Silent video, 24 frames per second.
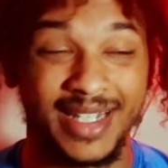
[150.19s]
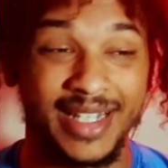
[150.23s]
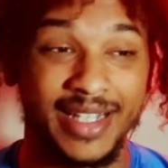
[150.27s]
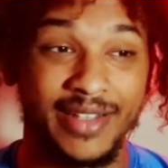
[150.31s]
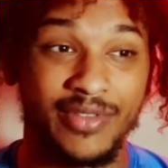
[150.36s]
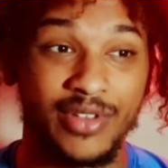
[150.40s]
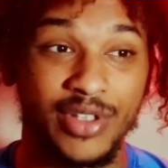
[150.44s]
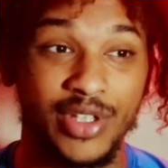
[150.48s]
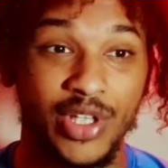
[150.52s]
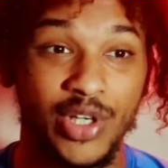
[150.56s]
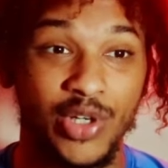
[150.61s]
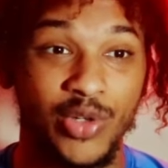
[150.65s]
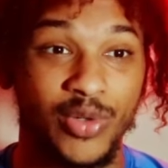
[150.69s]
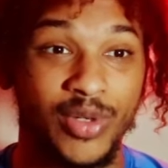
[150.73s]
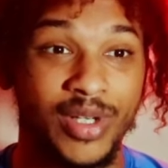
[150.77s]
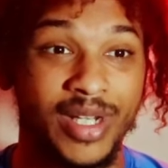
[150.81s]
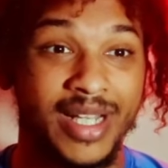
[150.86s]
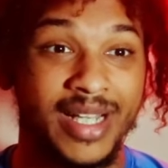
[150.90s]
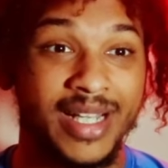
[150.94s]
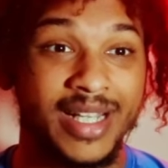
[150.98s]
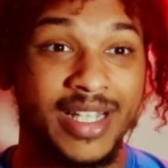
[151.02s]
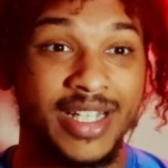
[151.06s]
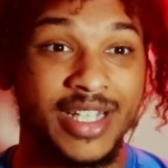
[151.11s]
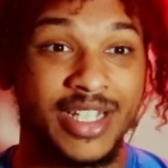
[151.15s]
And even though
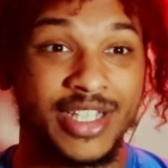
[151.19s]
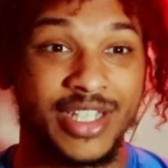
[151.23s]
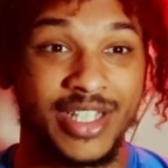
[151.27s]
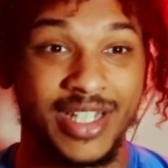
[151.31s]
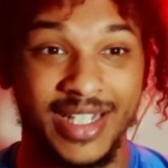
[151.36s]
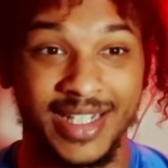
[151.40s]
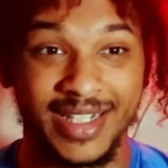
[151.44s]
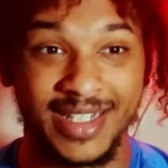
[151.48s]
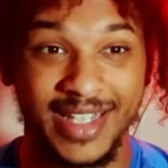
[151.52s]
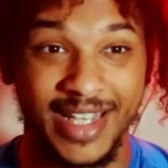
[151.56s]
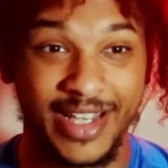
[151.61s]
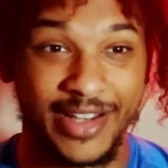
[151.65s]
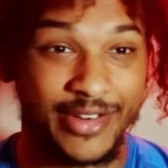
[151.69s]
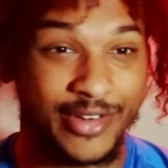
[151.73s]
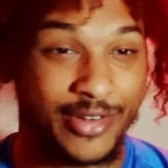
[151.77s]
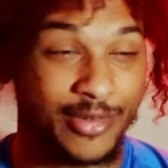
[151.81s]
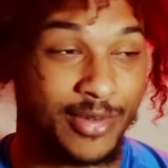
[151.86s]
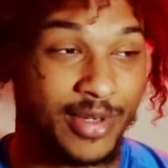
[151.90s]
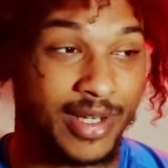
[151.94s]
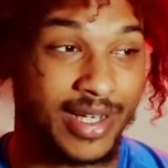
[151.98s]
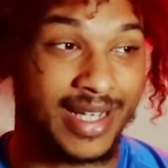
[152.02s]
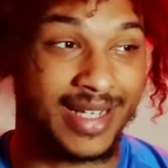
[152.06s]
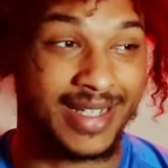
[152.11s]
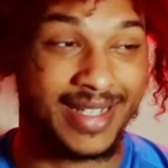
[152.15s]
she didn't take
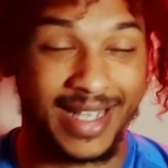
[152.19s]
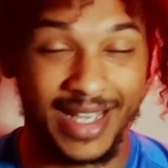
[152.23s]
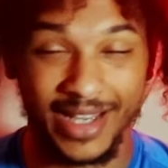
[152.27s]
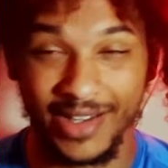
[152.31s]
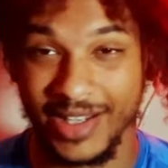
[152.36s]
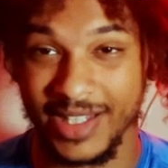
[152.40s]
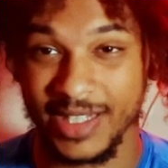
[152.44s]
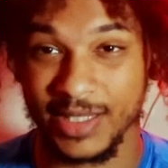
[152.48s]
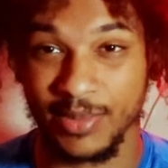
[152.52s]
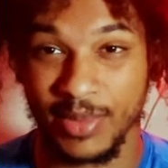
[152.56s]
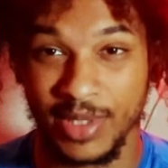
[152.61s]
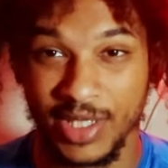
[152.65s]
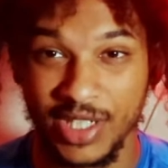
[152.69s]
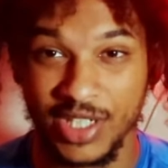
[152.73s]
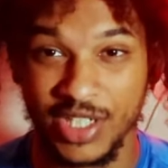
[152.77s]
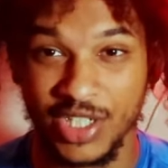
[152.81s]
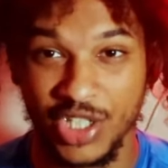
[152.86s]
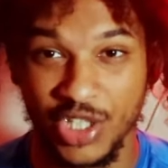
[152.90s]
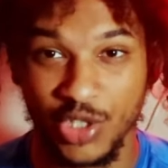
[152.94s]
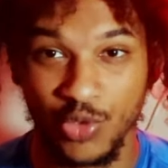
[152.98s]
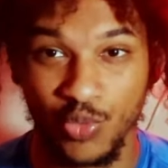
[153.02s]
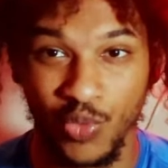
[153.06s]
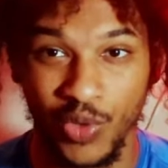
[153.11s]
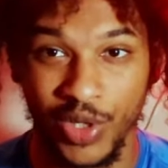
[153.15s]
her down as much as
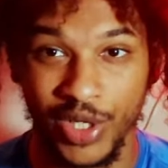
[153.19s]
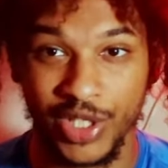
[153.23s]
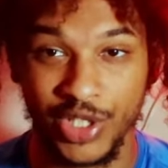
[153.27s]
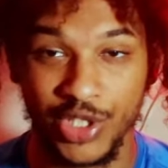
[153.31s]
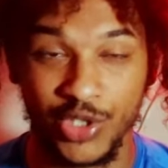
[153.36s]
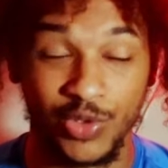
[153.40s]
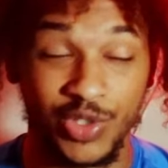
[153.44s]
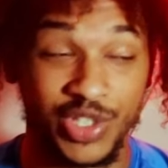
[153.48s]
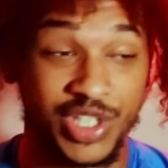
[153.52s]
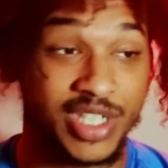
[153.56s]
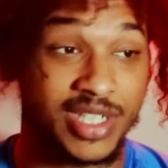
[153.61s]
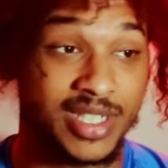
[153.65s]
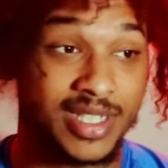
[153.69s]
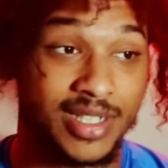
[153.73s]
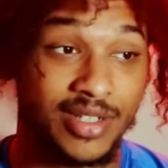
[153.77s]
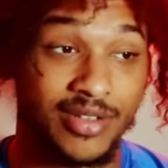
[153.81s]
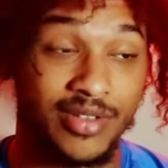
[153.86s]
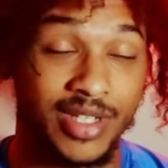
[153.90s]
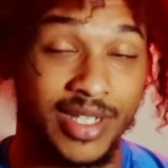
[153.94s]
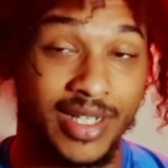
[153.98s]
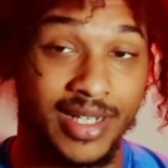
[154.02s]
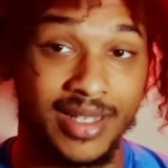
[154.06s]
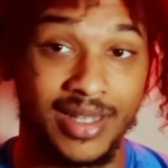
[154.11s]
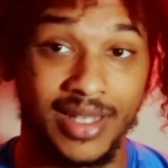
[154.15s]
she wanted to, she
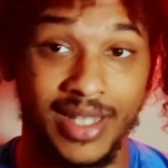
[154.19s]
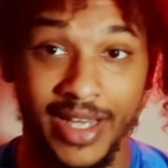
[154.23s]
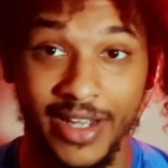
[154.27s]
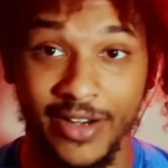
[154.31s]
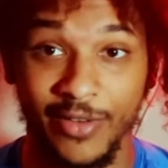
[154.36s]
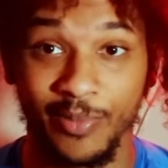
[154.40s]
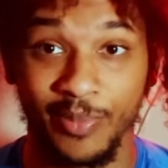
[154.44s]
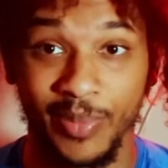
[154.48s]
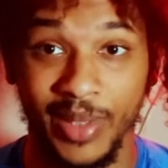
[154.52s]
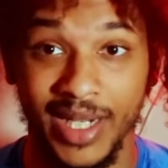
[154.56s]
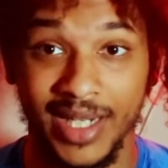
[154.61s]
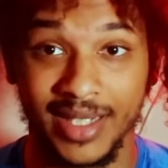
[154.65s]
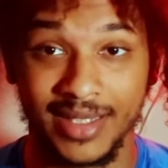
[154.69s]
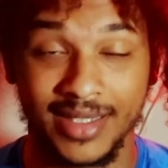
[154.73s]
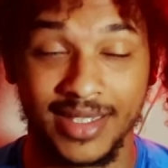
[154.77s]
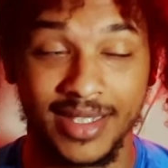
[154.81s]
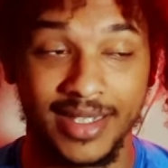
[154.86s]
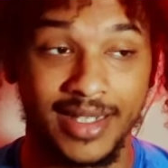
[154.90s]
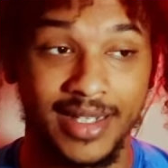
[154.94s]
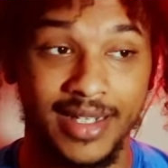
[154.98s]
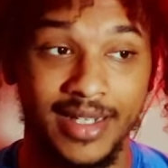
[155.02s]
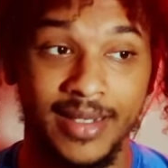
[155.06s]
still did a lot of boxing.